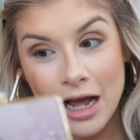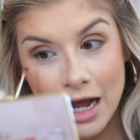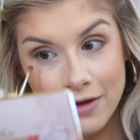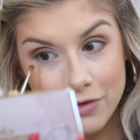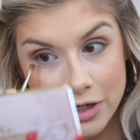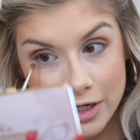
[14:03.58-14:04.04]

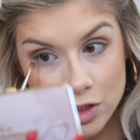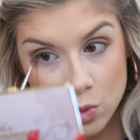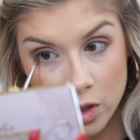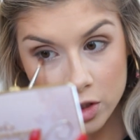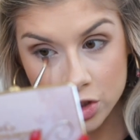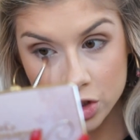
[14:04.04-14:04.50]
Have you guys
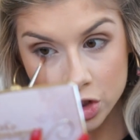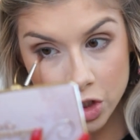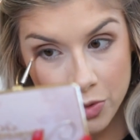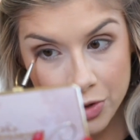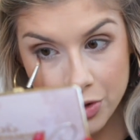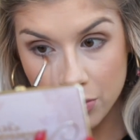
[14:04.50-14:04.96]
watched the
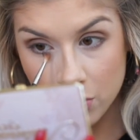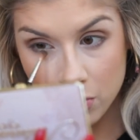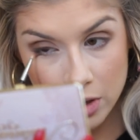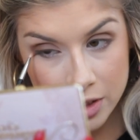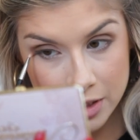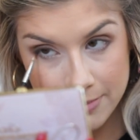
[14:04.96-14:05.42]
show
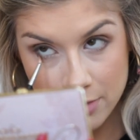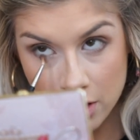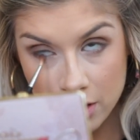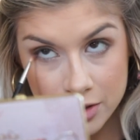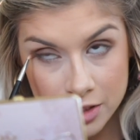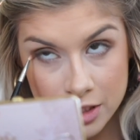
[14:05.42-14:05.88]
You? Because I'm
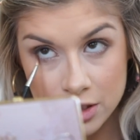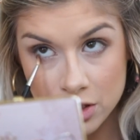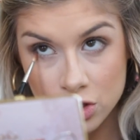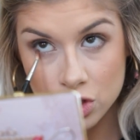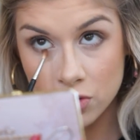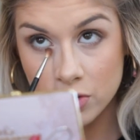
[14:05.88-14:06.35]
not on
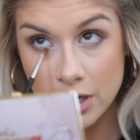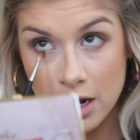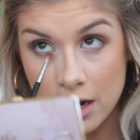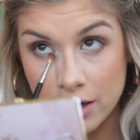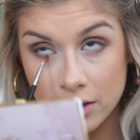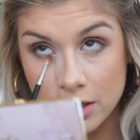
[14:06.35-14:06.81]
season 2
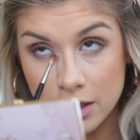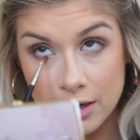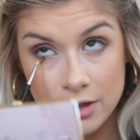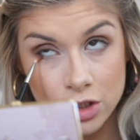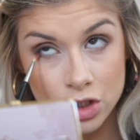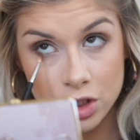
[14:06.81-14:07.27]
yet.
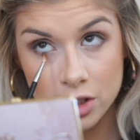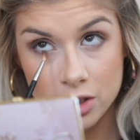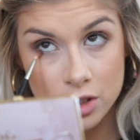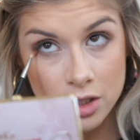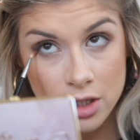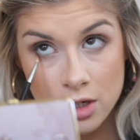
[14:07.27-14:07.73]

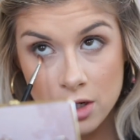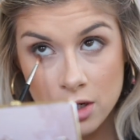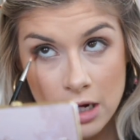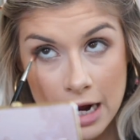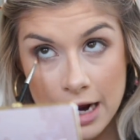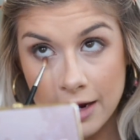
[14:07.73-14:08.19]

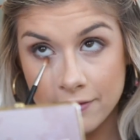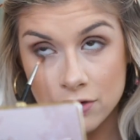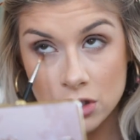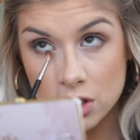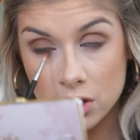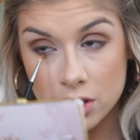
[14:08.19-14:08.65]
I have
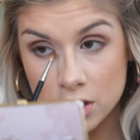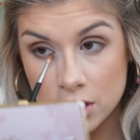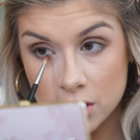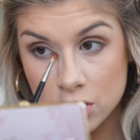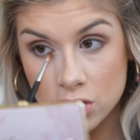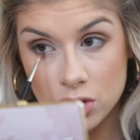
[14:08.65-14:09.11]
to start
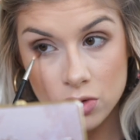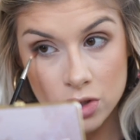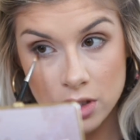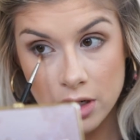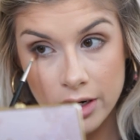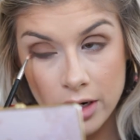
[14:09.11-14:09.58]
season 2
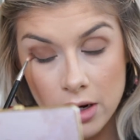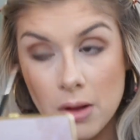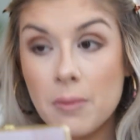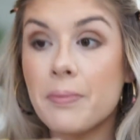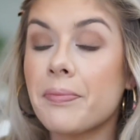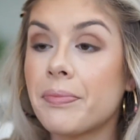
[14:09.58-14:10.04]
tonight
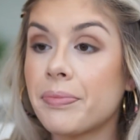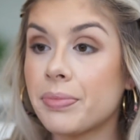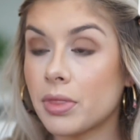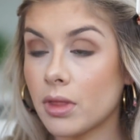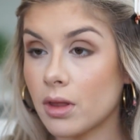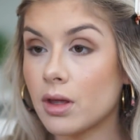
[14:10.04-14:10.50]

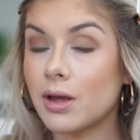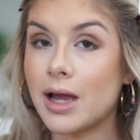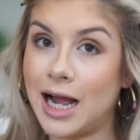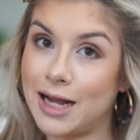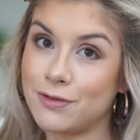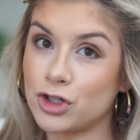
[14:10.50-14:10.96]

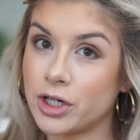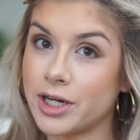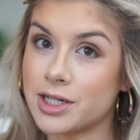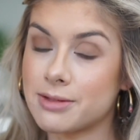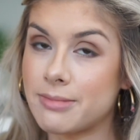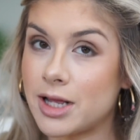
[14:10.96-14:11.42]
after I
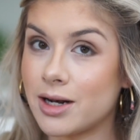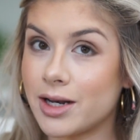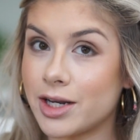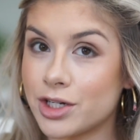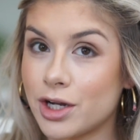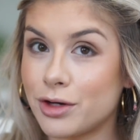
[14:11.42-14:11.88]
get some
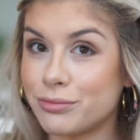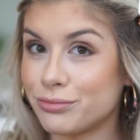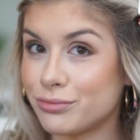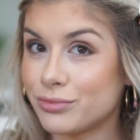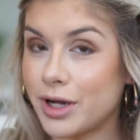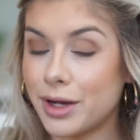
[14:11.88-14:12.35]
editing done,
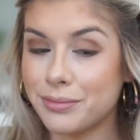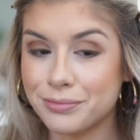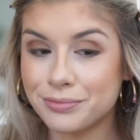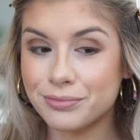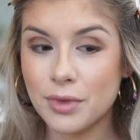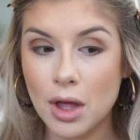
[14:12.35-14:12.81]
okay?
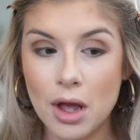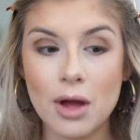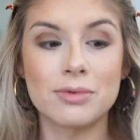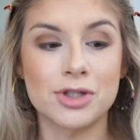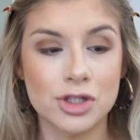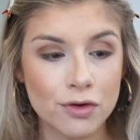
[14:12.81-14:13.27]

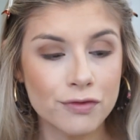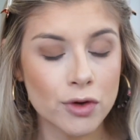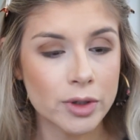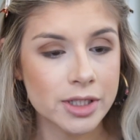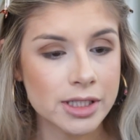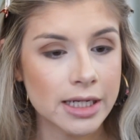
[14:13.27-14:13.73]
I'm still
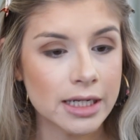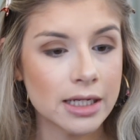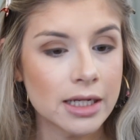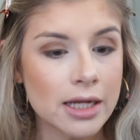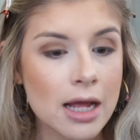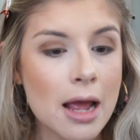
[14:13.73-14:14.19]

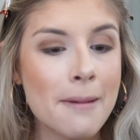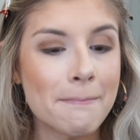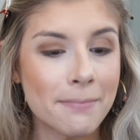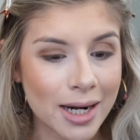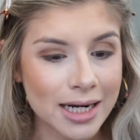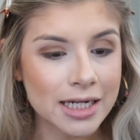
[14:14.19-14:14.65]
focusing,
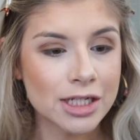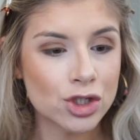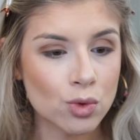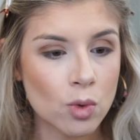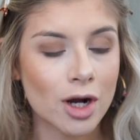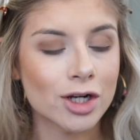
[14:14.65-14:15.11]
but I
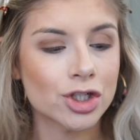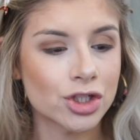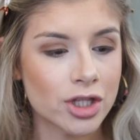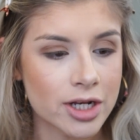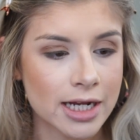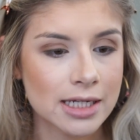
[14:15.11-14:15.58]
need to
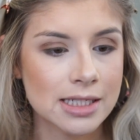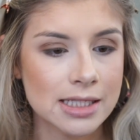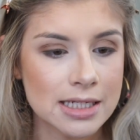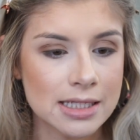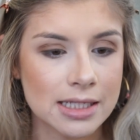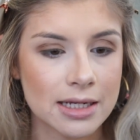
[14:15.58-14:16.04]
watch the next
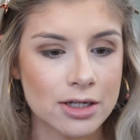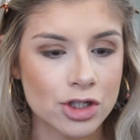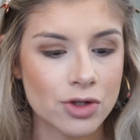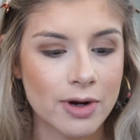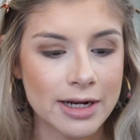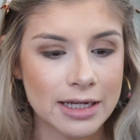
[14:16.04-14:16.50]
season
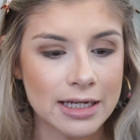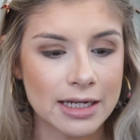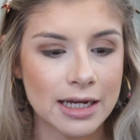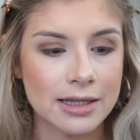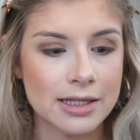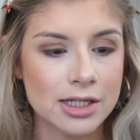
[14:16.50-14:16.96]
so I can
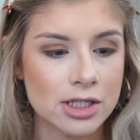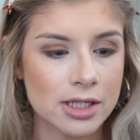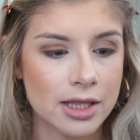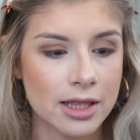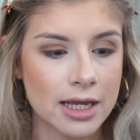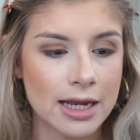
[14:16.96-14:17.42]
get
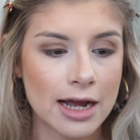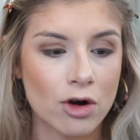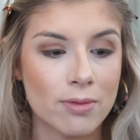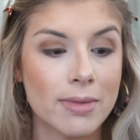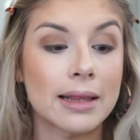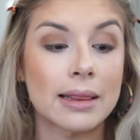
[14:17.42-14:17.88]
this thing
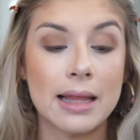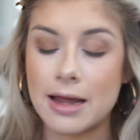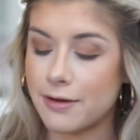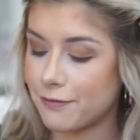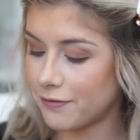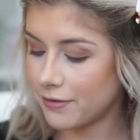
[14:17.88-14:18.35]
out of my
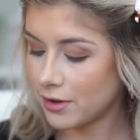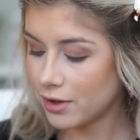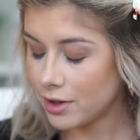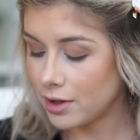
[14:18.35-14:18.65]
life.